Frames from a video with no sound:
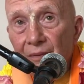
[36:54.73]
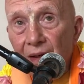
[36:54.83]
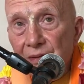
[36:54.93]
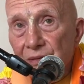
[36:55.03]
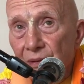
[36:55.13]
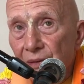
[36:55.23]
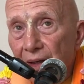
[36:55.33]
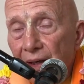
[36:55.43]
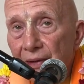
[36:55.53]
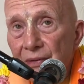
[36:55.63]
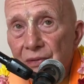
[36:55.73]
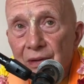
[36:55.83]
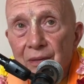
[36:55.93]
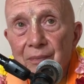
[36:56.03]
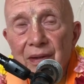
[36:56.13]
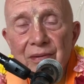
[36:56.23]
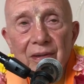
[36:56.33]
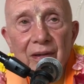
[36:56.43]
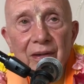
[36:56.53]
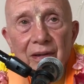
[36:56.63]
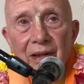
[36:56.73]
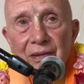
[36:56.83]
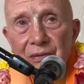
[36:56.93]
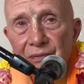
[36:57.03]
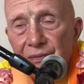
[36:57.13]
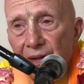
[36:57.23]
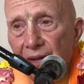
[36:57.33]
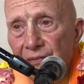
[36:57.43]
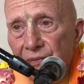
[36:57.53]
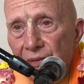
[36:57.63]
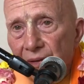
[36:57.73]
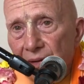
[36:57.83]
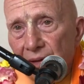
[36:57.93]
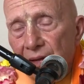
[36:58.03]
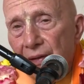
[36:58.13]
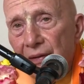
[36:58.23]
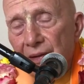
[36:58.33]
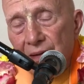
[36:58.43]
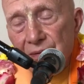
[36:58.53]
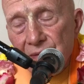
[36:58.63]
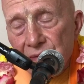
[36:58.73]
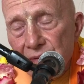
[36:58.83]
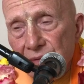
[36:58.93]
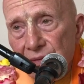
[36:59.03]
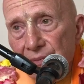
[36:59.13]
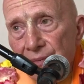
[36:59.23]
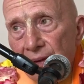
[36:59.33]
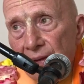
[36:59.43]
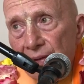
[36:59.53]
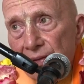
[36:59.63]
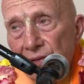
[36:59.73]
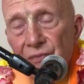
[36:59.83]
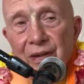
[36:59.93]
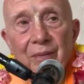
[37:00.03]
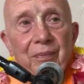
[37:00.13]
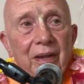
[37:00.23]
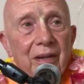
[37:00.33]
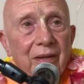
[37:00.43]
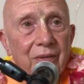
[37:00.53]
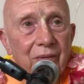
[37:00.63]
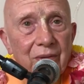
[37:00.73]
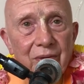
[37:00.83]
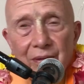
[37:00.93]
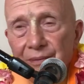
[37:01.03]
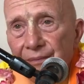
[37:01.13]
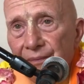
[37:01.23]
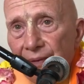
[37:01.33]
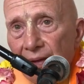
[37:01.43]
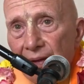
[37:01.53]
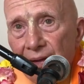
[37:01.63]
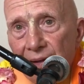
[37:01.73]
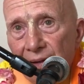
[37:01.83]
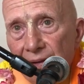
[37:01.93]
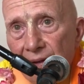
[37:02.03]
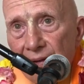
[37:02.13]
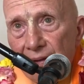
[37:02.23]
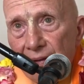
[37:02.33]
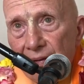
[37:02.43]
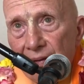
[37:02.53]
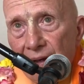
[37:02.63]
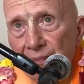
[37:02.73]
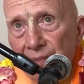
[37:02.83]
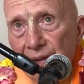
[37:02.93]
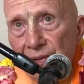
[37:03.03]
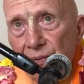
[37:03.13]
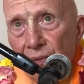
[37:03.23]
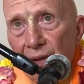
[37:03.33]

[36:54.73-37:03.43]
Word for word: a certain energy based on the nature of that effort and our consciousness. So if we depend on Krishna, then that means we're